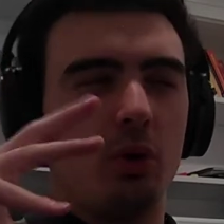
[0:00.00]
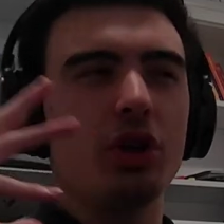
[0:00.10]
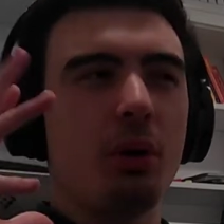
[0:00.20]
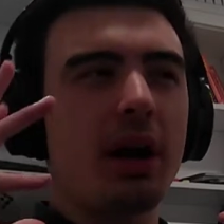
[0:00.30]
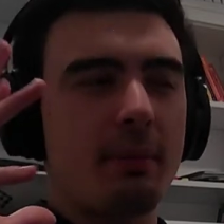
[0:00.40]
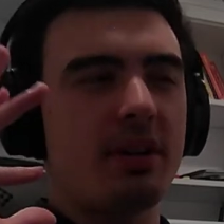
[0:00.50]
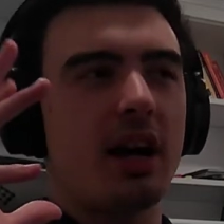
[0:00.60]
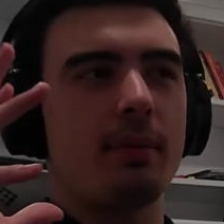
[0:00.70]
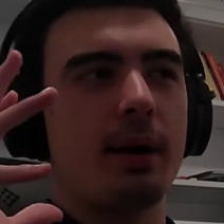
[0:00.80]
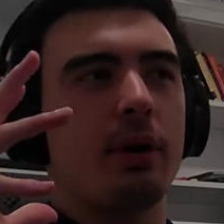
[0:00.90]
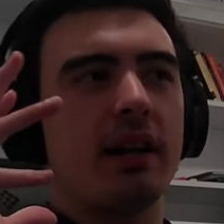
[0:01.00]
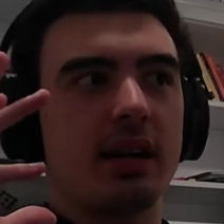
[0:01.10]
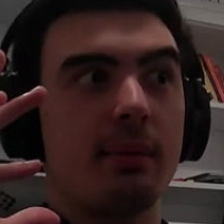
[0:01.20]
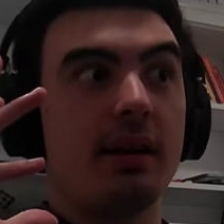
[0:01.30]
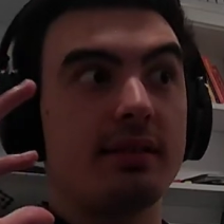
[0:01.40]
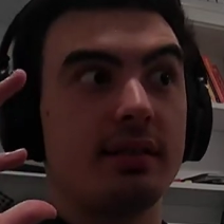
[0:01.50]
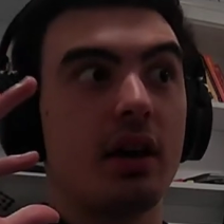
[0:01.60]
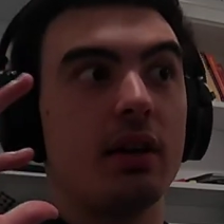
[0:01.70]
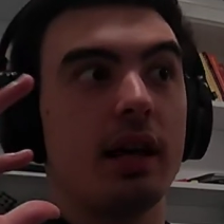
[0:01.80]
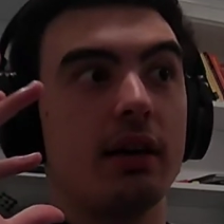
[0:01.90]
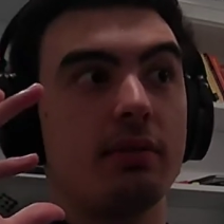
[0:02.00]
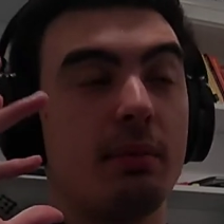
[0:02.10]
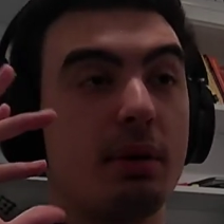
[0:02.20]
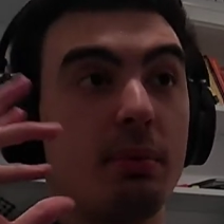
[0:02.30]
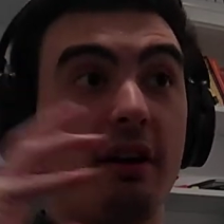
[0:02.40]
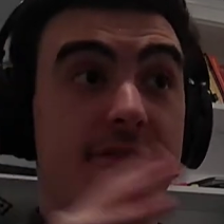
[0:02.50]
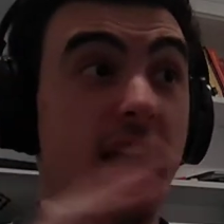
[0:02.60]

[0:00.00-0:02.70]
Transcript: you know what I'm talking about when I talk about skill. Like some people are